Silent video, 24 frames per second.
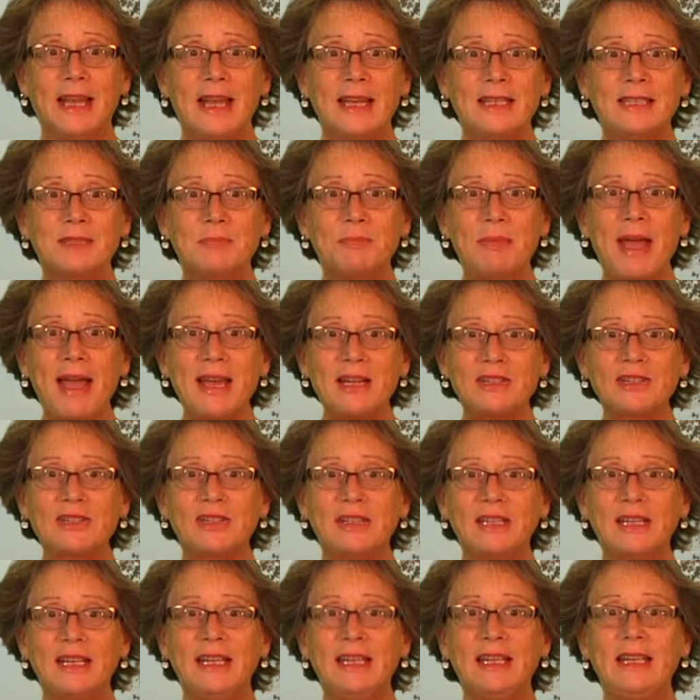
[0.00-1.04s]

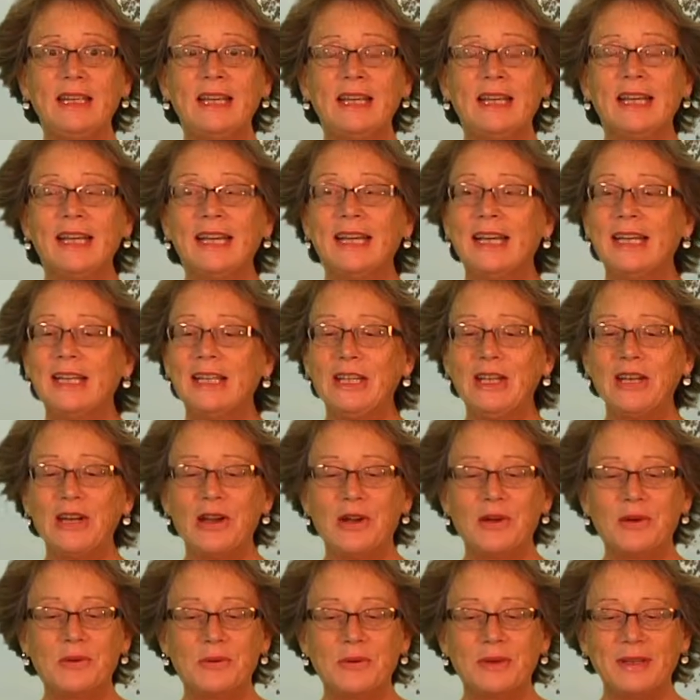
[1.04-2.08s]
Especially, you
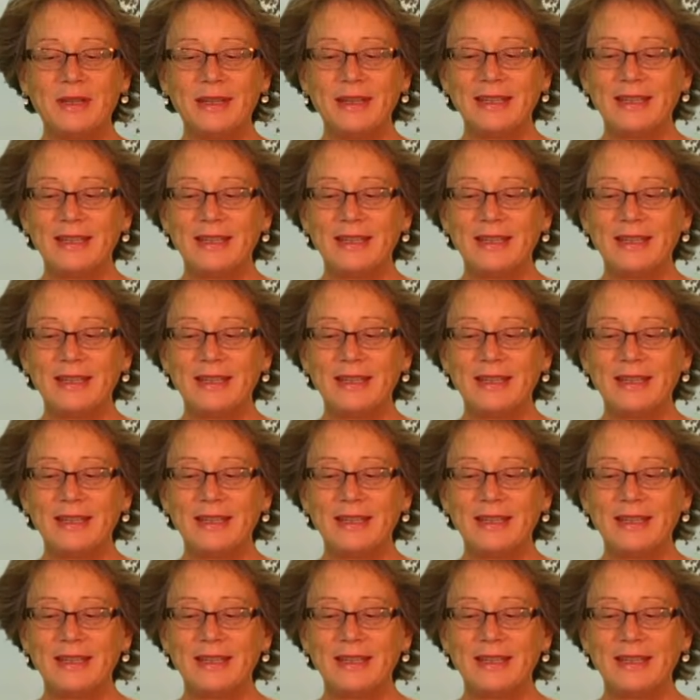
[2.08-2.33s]
know,